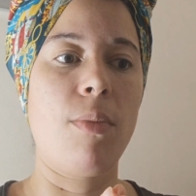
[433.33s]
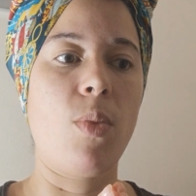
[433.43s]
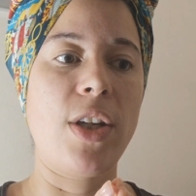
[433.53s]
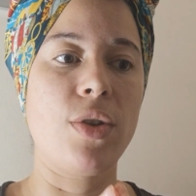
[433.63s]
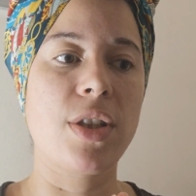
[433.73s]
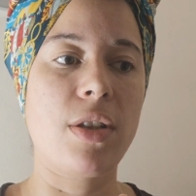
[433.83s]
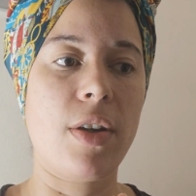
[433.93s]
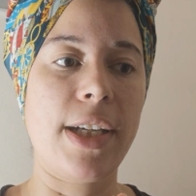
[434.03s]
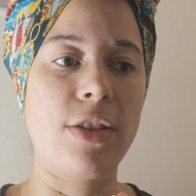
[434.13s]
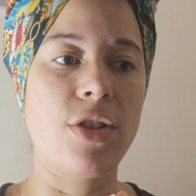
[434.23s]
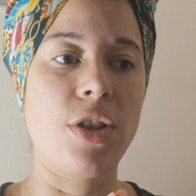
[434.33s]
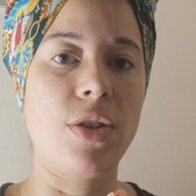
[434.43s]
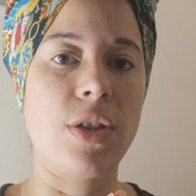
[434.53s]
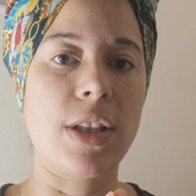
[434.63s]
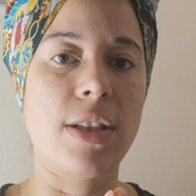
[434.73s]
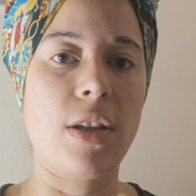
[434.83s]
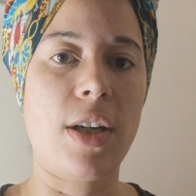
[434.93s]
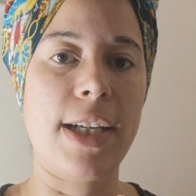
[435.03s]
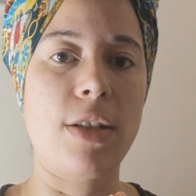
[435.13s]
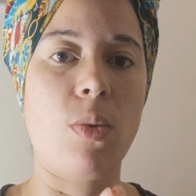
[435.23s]
when you're starting to
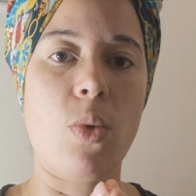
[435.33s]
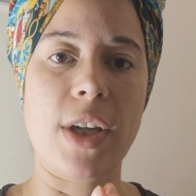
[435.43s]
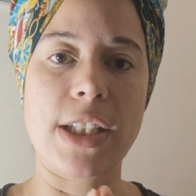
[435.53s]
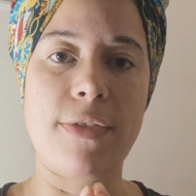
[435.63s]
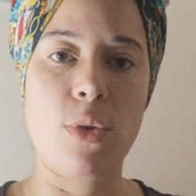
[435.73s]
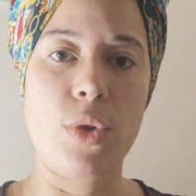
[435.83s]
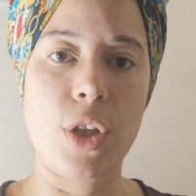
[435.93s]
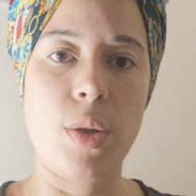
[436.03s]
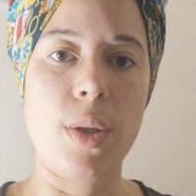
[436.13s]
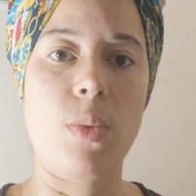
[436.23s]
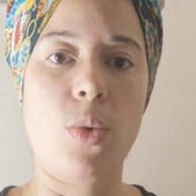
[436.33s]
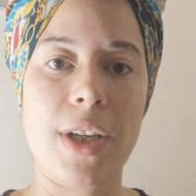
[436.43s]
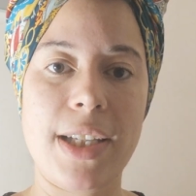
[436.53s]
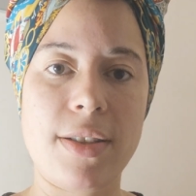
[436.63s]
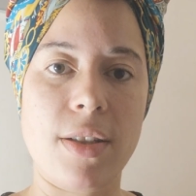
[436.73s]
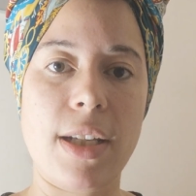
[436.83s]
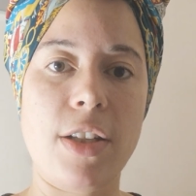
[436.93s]
decide what is for you and what isn't,